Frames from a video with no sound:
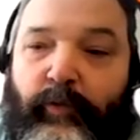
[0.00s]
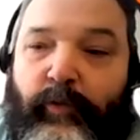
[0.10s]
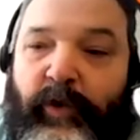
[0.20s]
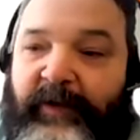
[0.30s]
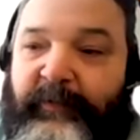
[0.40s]

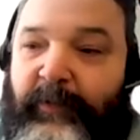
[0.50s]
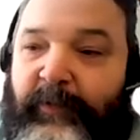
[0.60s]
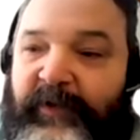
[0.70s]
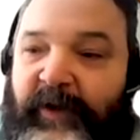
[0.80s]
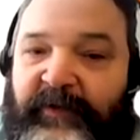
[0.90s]
the next
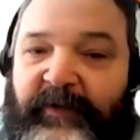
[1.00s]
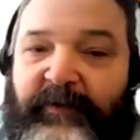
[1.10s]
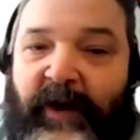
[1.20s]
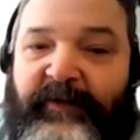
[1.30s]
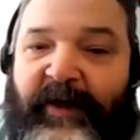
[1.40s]
section
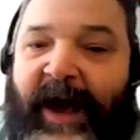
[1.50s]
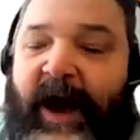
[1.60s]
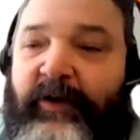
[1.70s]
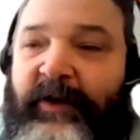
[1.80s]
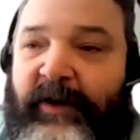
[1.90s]
is
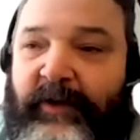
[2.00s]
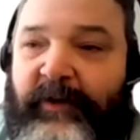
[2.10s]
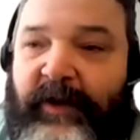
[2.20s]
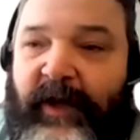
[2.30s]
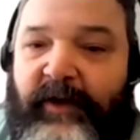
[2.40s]
how can
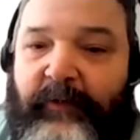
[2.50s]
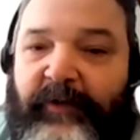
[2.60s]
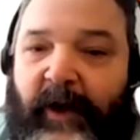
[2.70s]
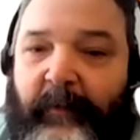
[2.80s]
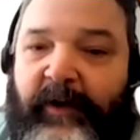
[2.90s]
you engage
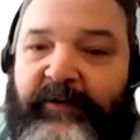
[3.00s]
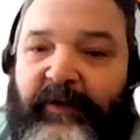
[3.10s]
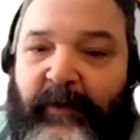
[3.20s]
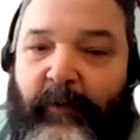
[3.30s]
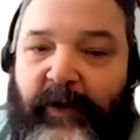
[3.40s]
with
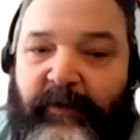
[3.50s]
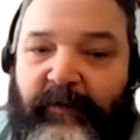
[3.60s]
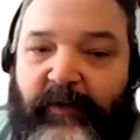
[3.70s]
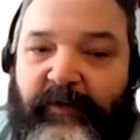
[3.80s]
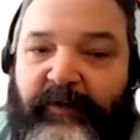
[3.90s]
Automation Anywhere
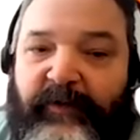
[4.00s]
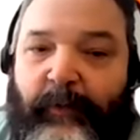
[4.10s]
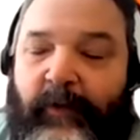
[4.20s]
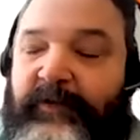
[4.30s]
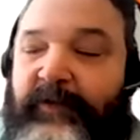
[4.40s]
University
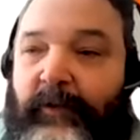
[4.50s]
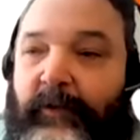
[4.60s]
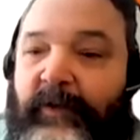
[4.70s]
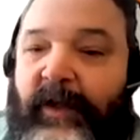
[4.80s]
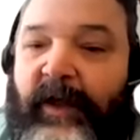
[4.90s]
towards the
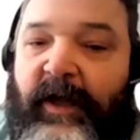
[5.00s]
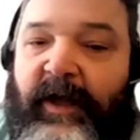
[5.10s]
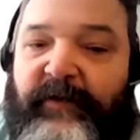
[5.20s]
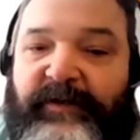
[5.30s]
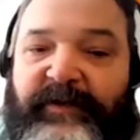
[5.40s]
goal
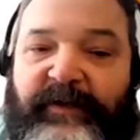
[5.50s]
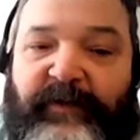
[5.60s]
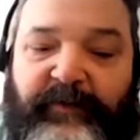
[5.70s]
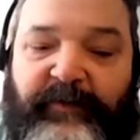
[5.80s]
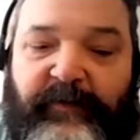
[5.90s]
of
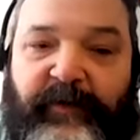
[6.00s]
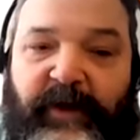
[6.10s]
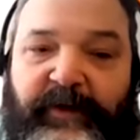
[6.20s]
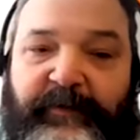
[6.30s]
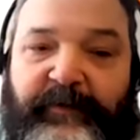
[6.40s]
achieving
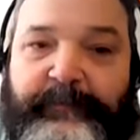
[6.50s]
certification?